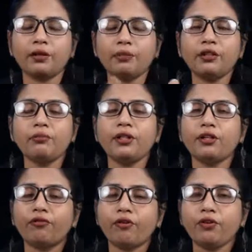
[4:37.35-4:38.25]
appointment
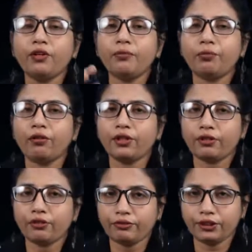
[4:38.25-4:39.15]
of all important
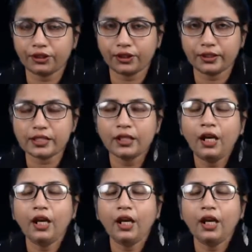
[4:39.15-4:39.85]
officials,